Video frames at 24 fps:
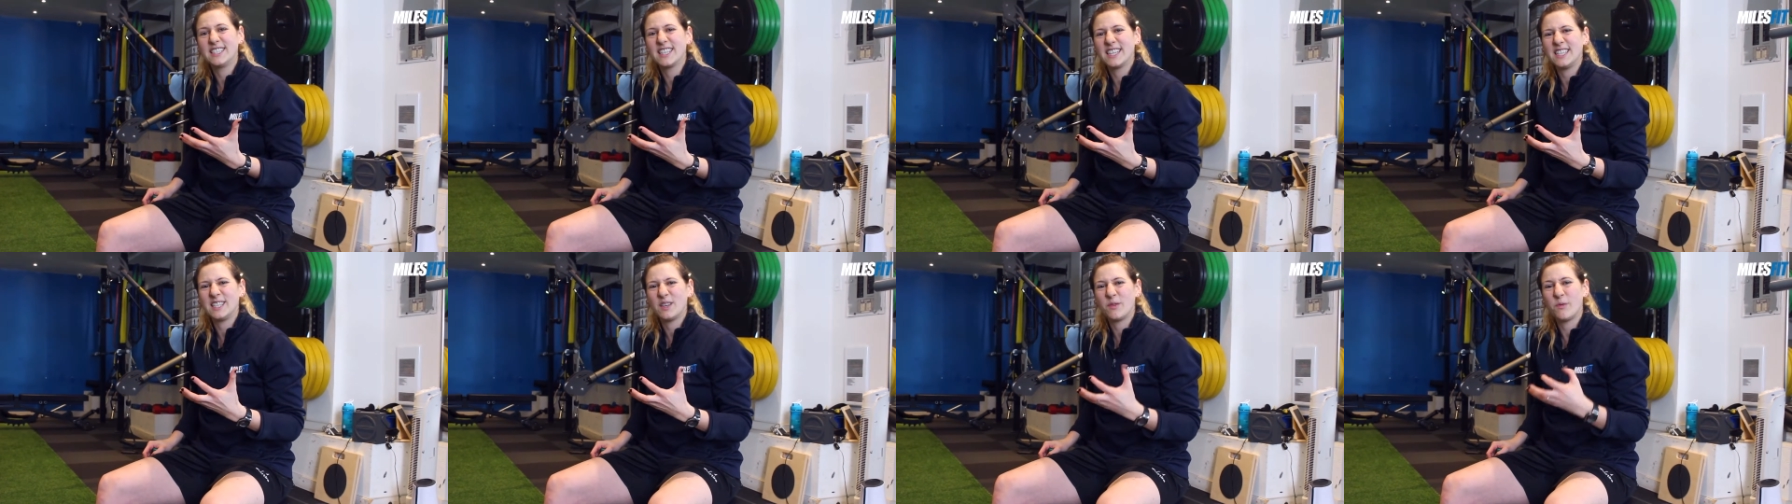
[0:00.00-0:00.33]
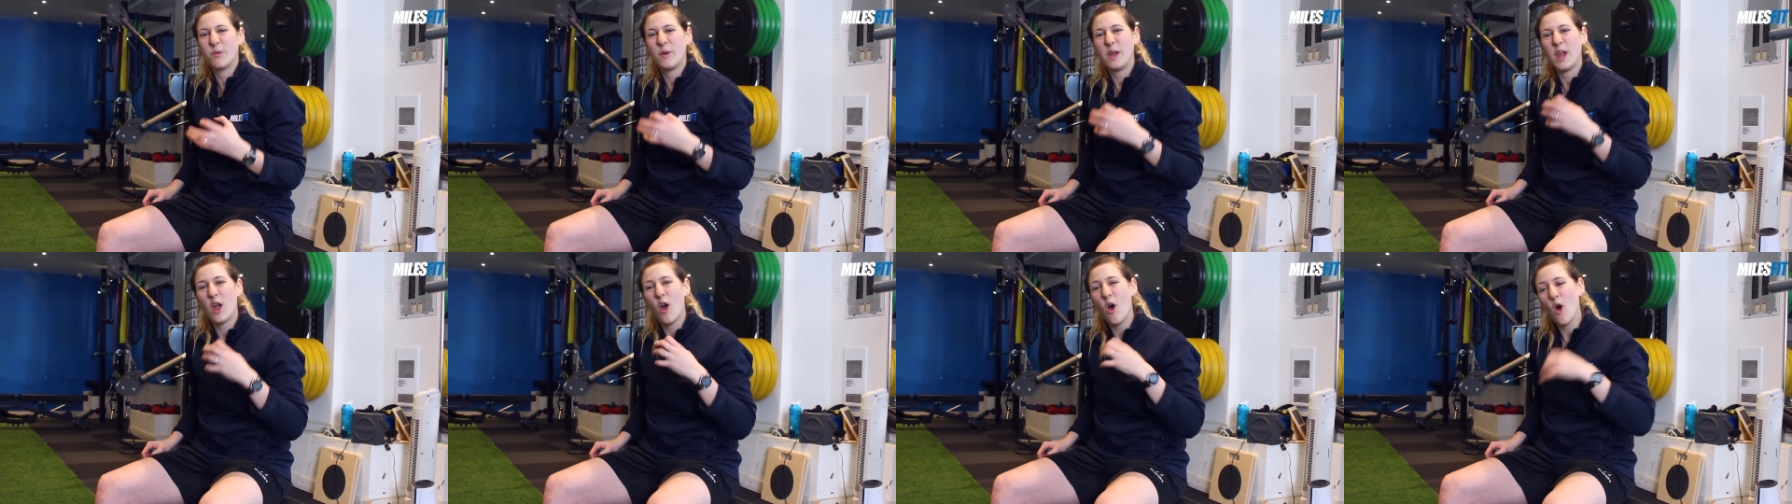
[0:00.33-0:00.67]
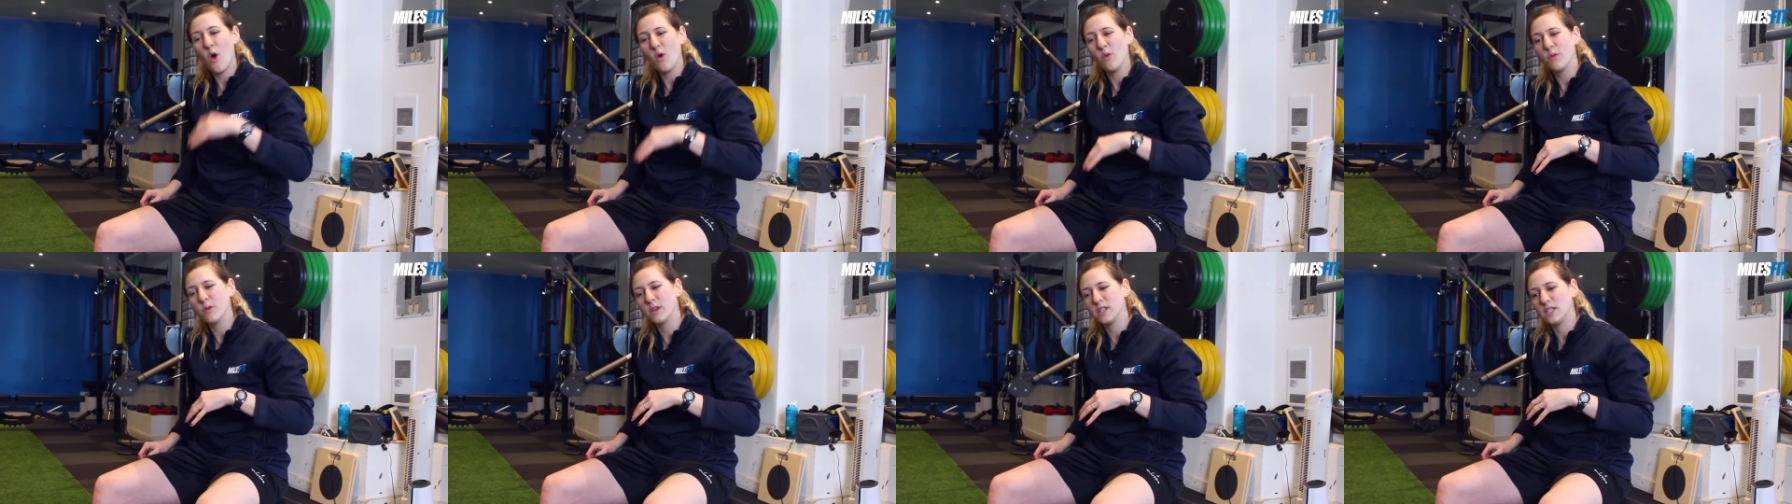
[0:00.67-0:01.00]
Because if we
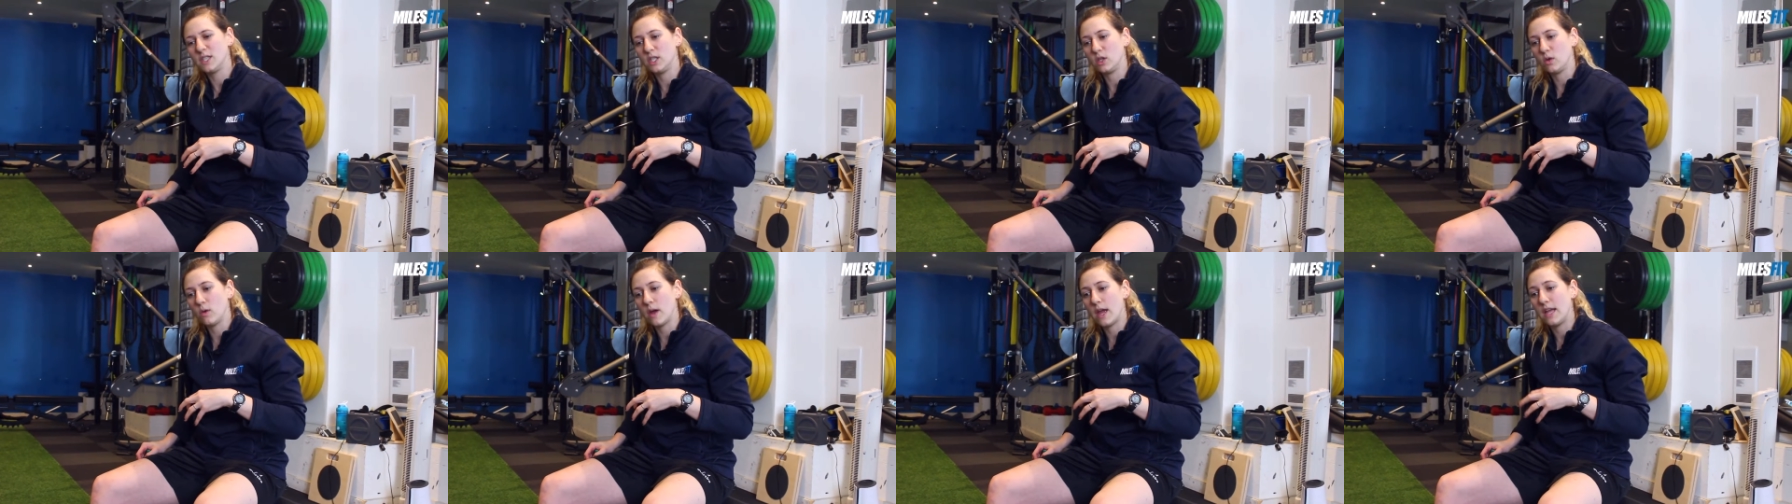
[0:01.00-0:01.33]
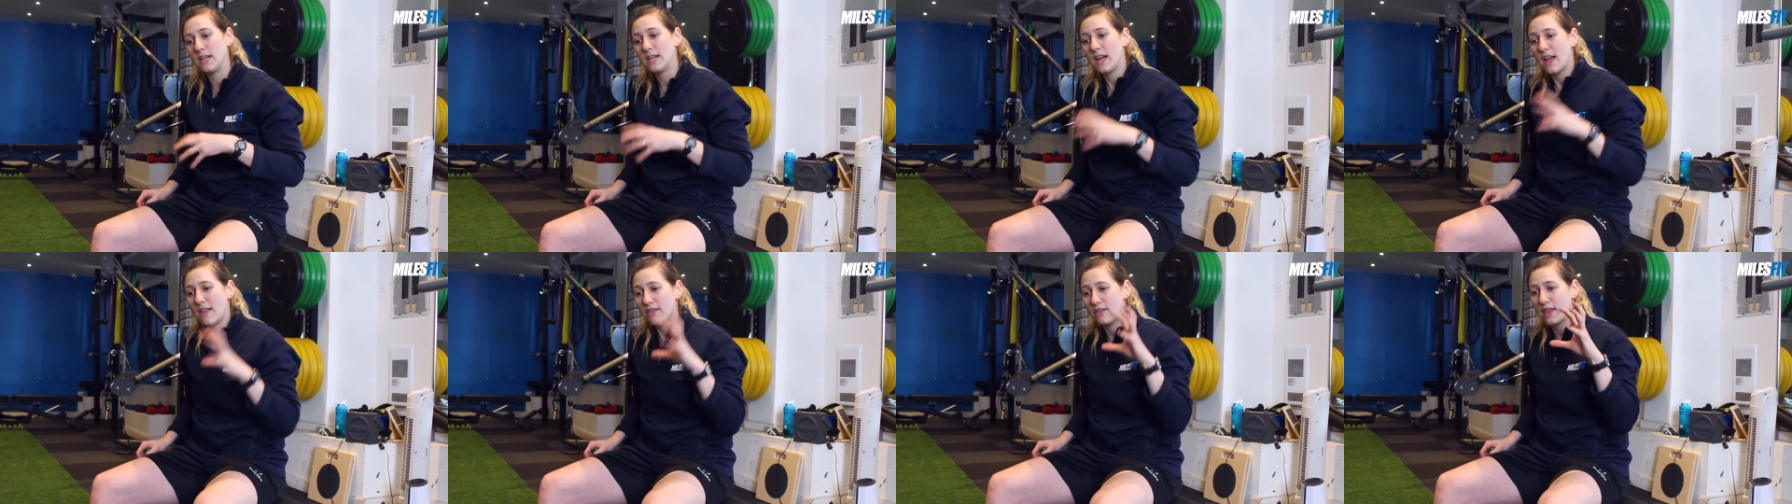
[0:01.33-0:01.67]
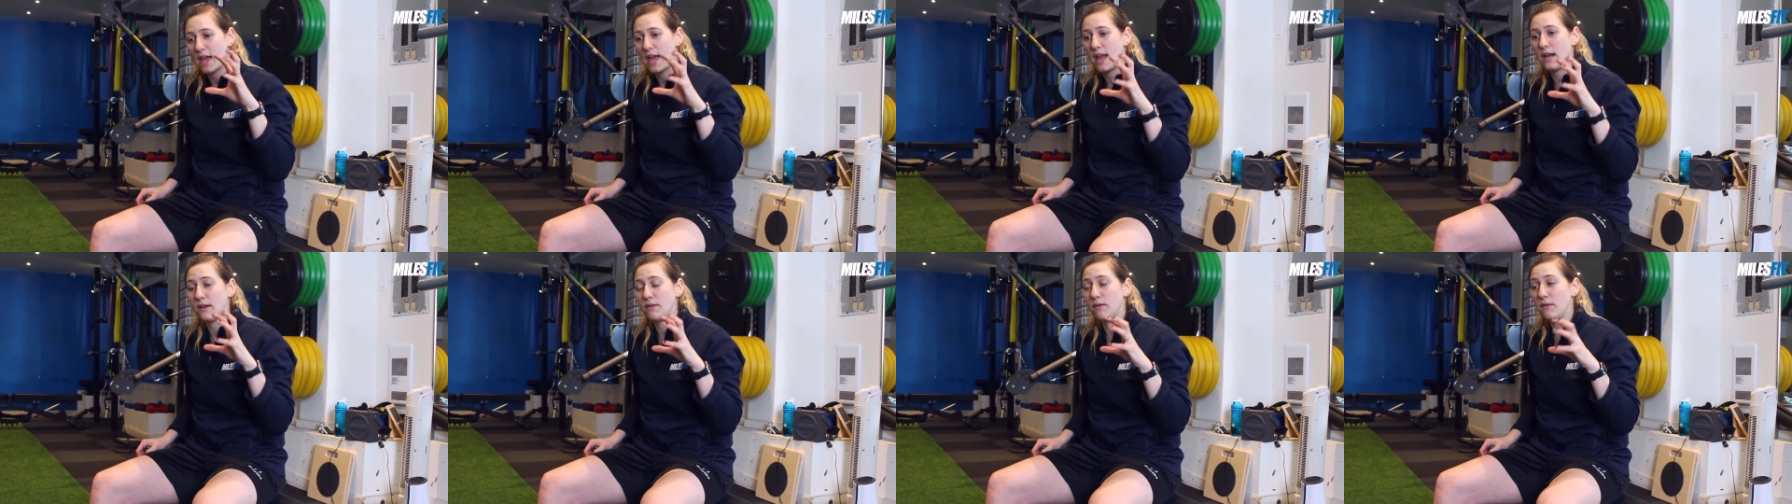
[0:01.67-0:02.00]
overdo it,
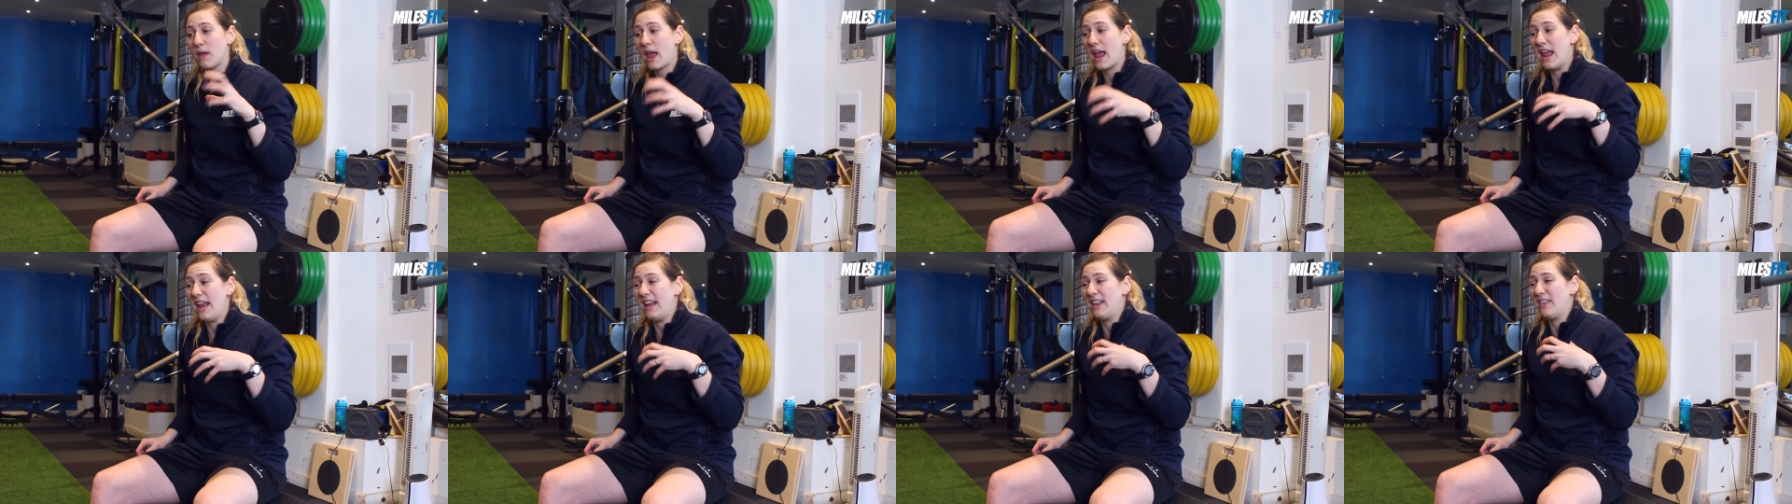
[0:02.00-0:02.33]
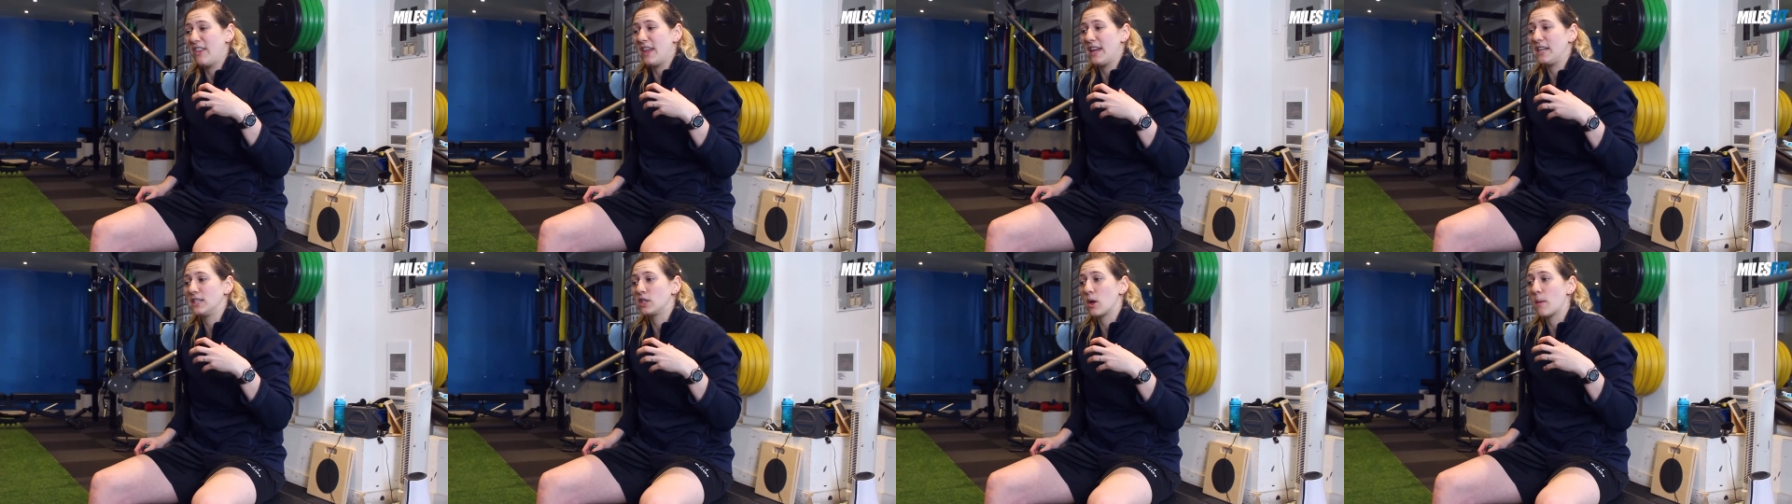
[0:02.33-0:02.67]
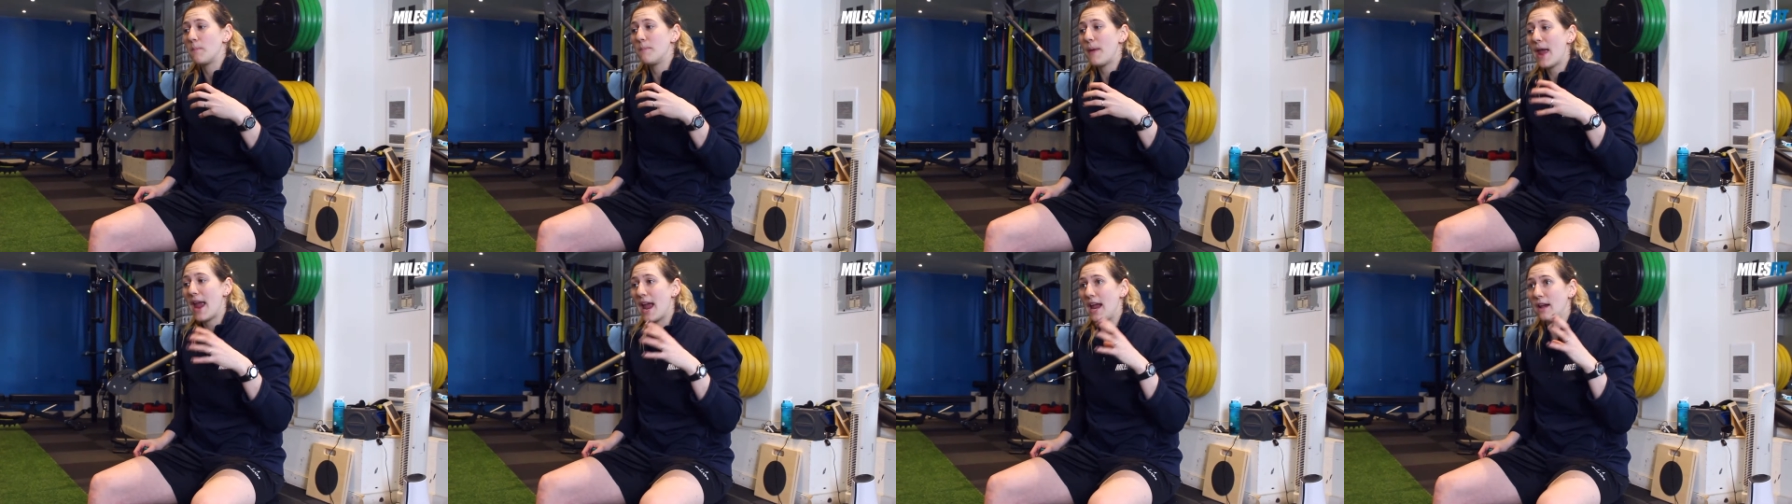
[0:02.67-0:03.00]
then and things are
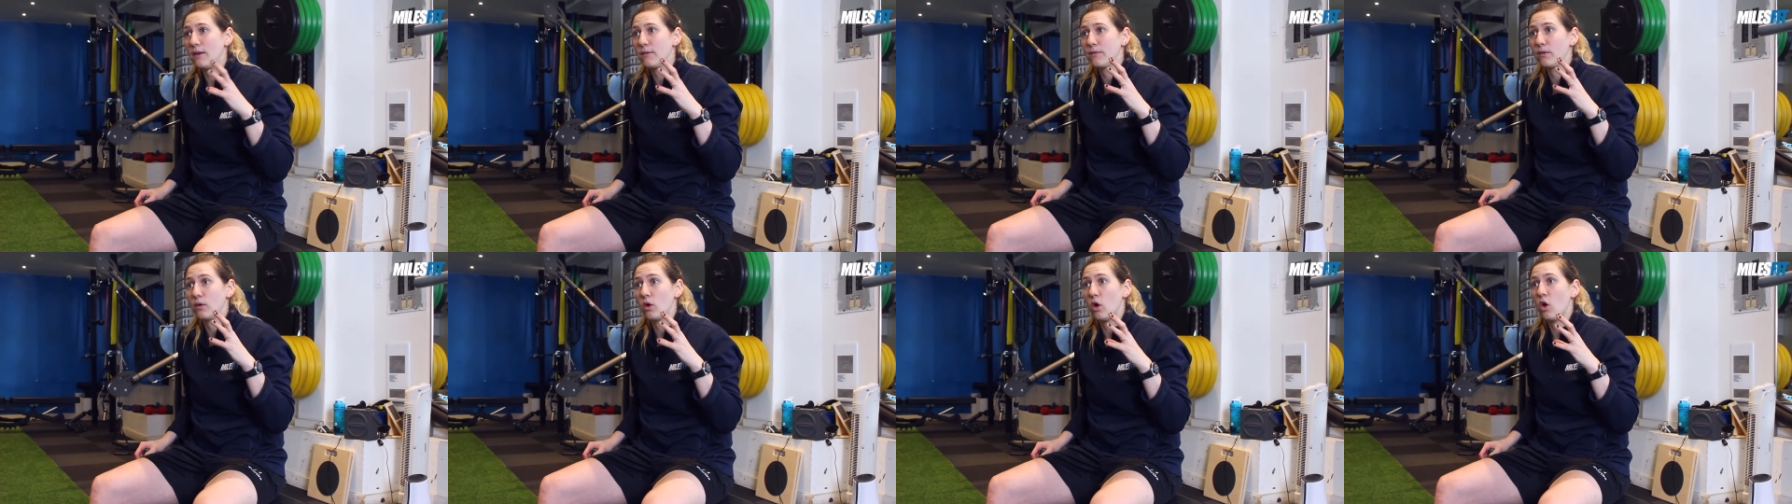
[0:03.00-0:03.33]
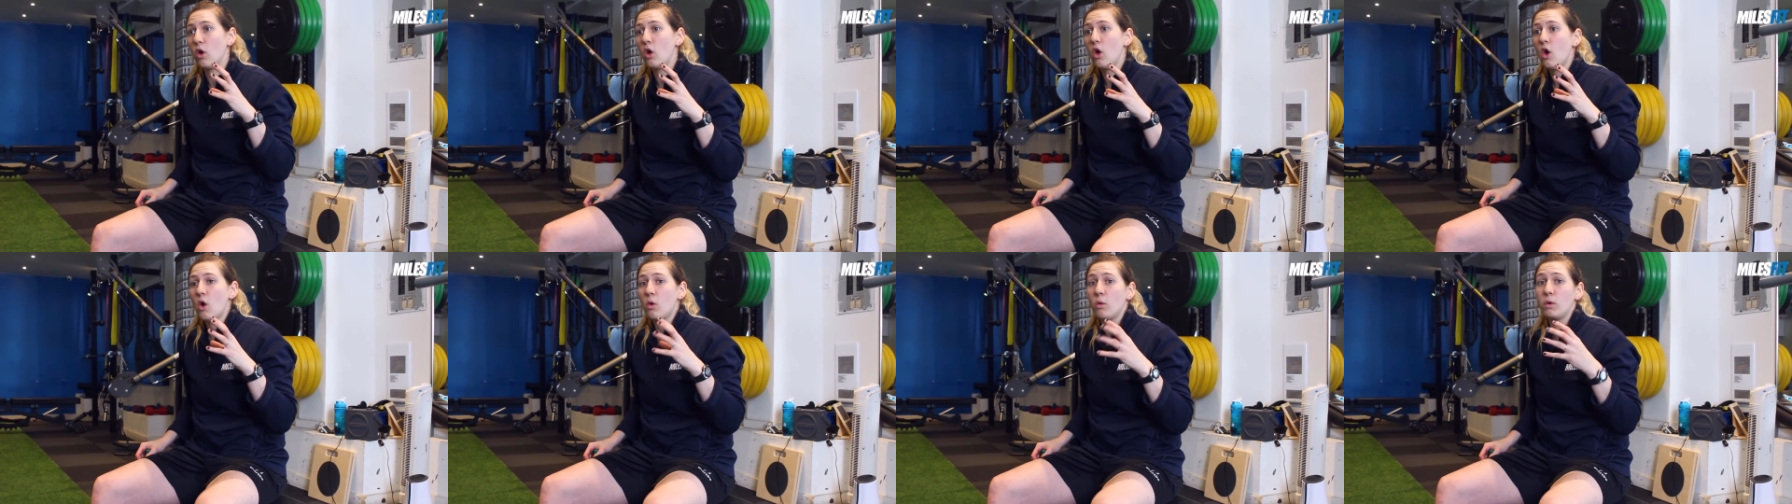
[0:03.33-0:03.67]
painful,